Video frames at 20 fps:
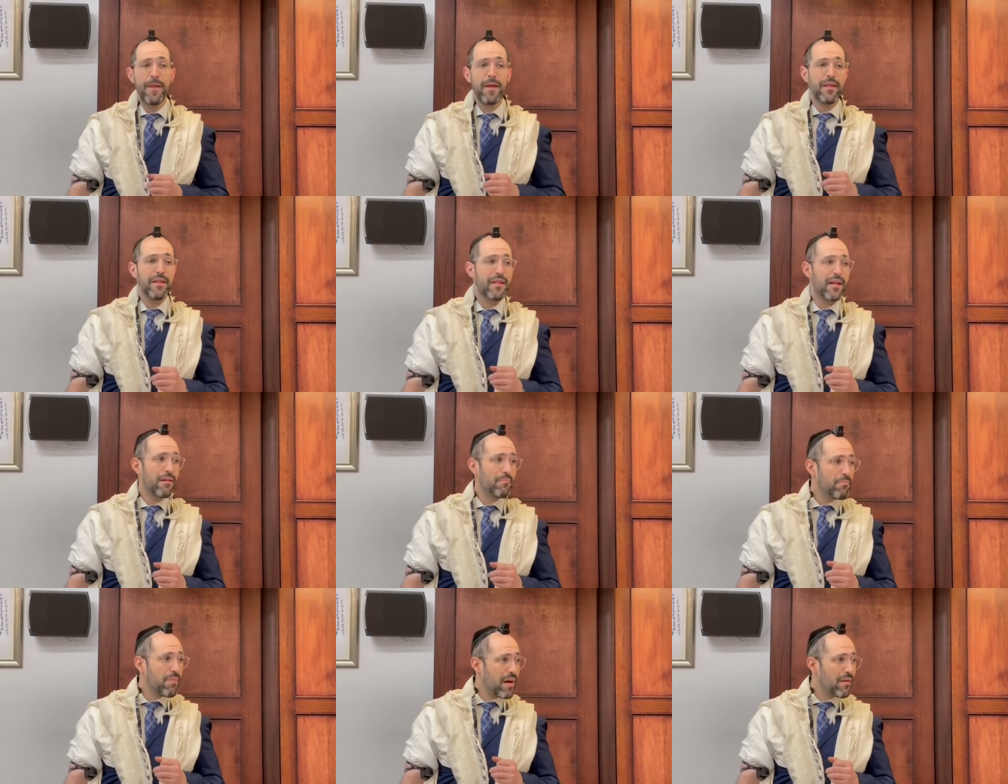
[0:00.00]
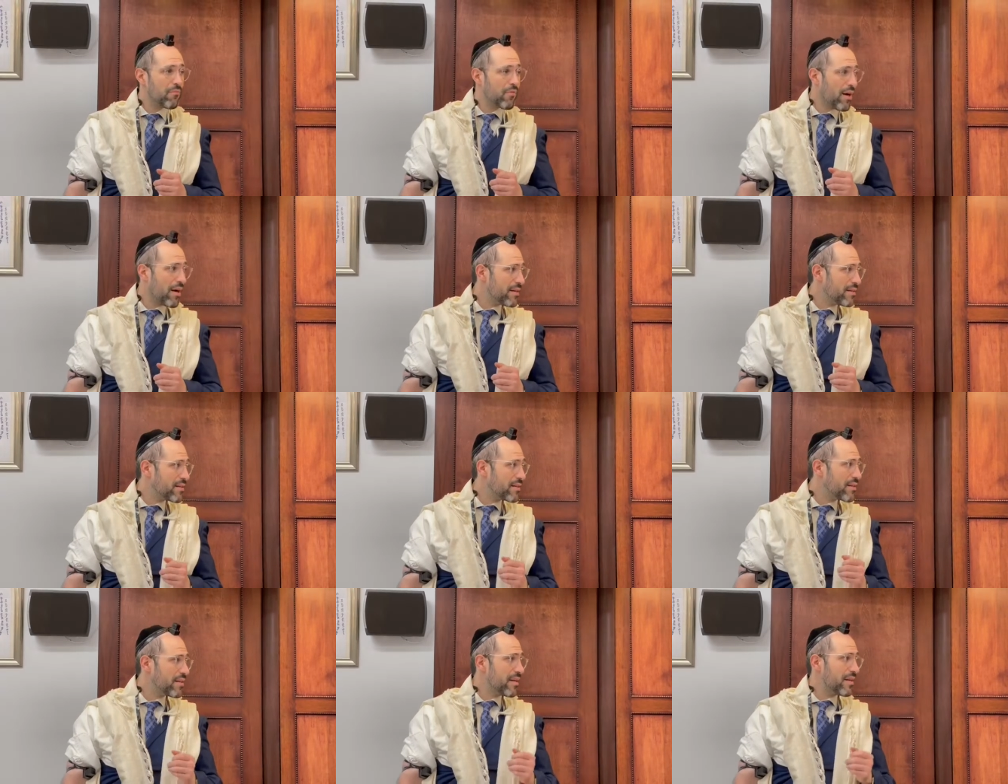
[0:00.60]
The Rambam
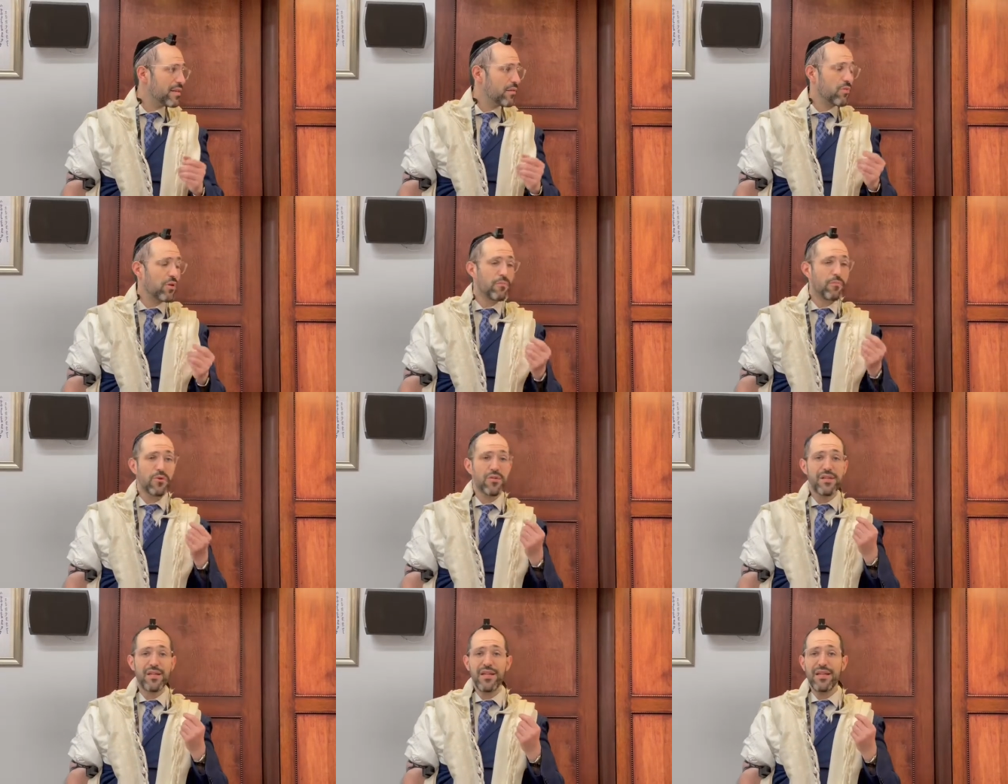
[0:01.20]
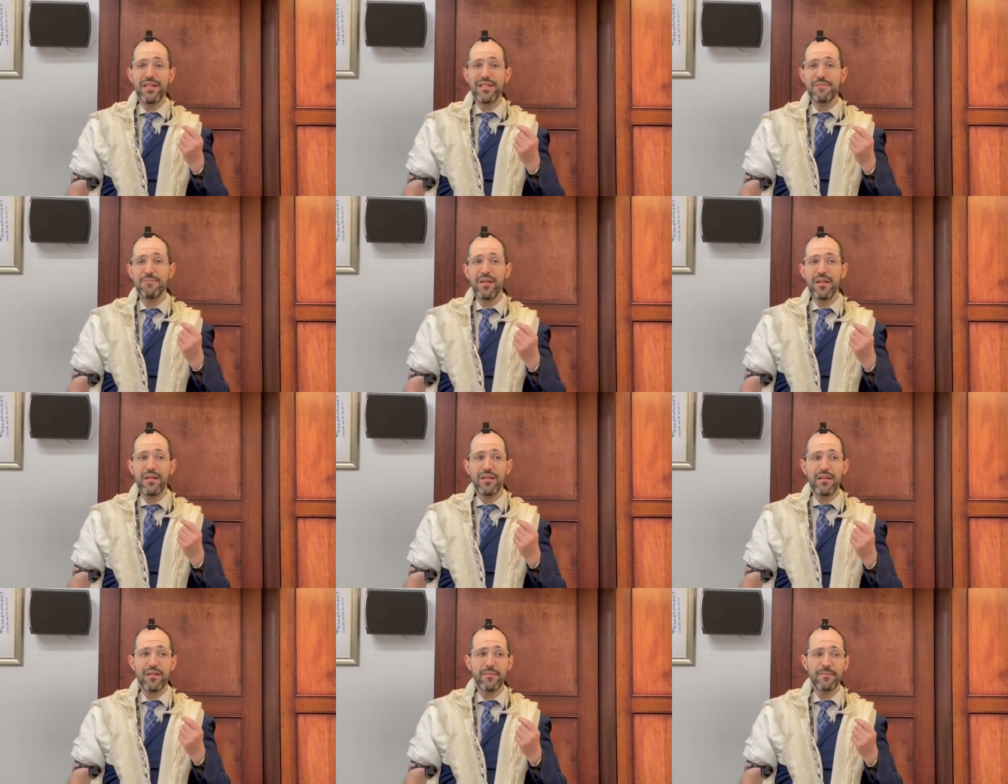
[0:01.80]
writes that when a person eats
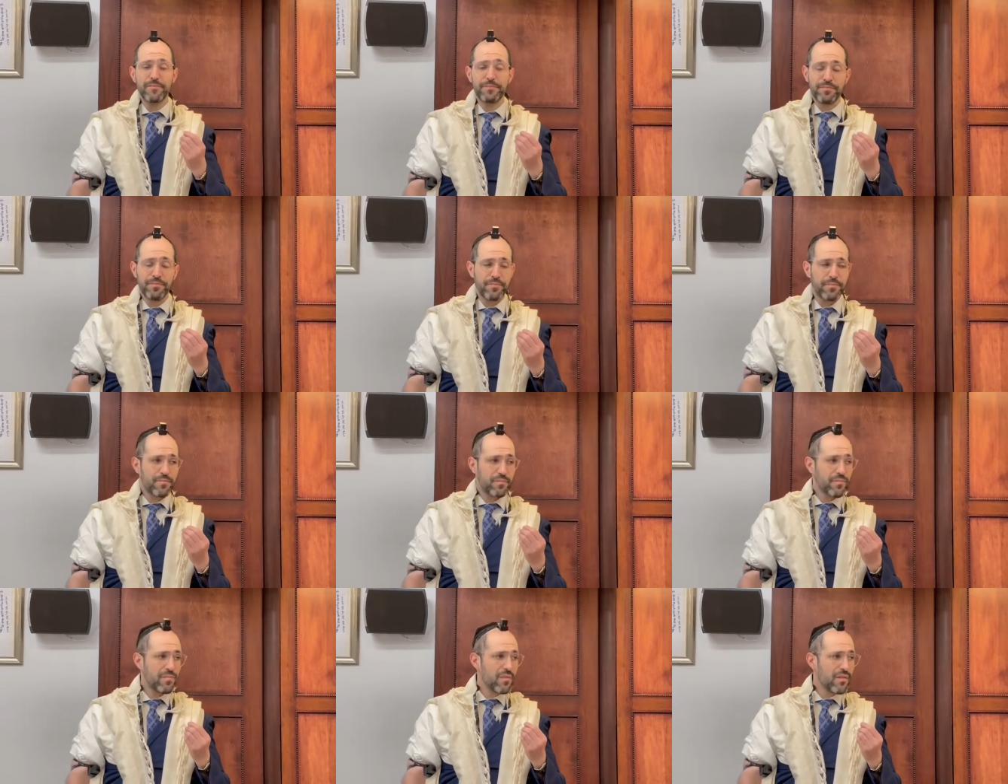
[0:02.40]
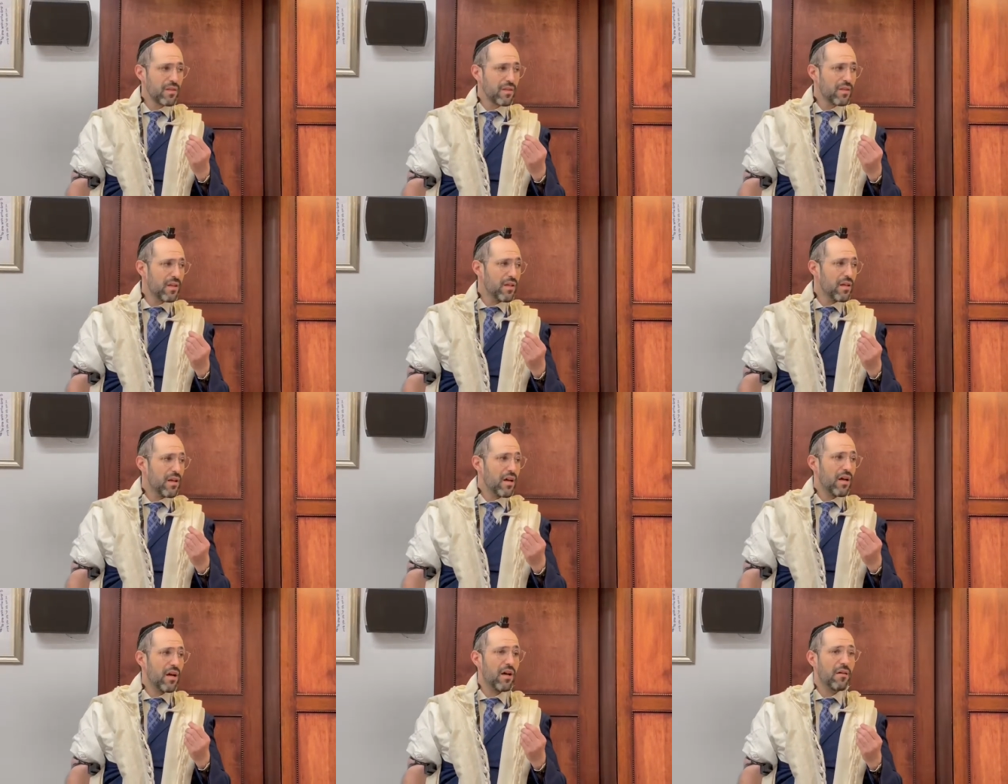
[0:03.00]
meat,
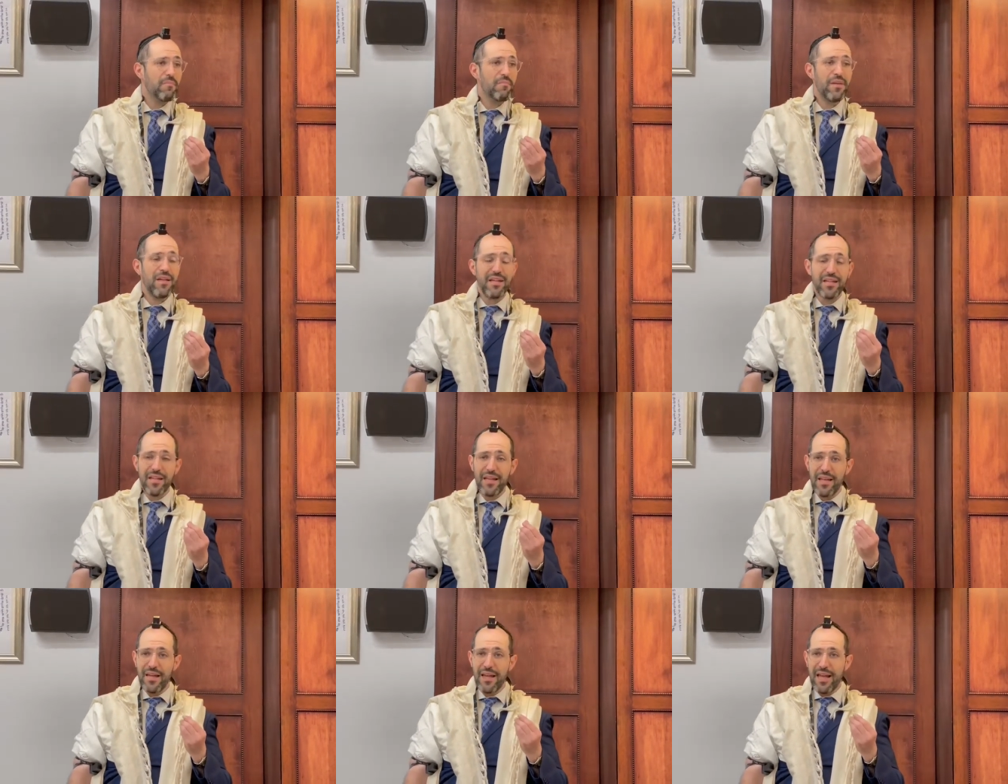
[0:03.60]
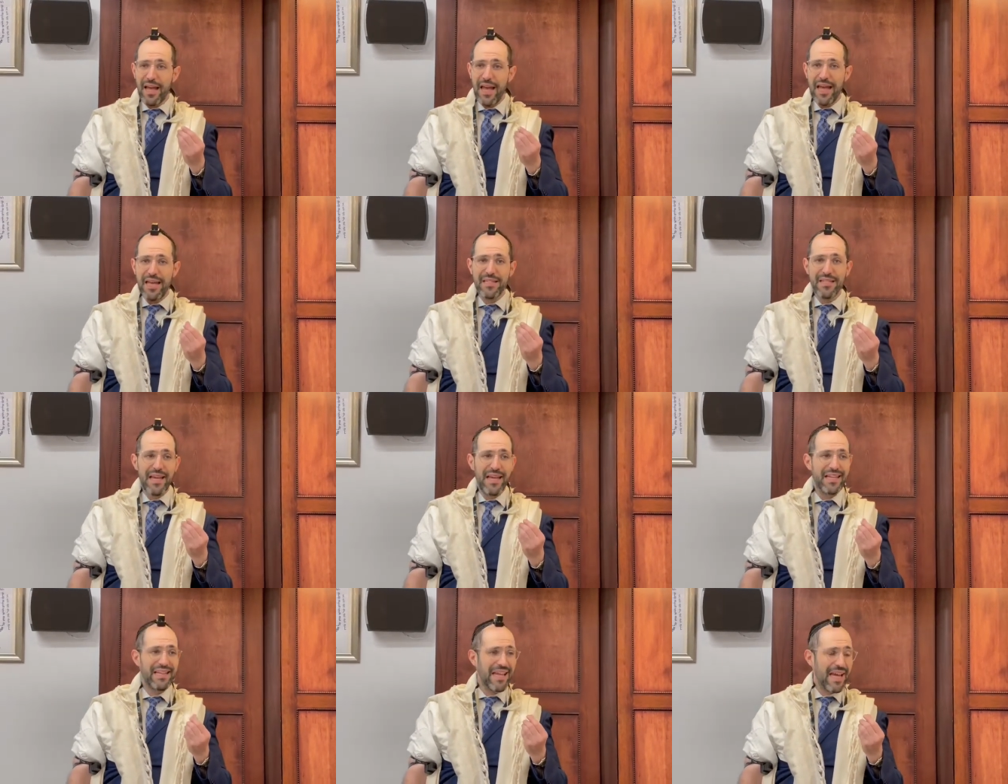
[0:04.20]
meat has a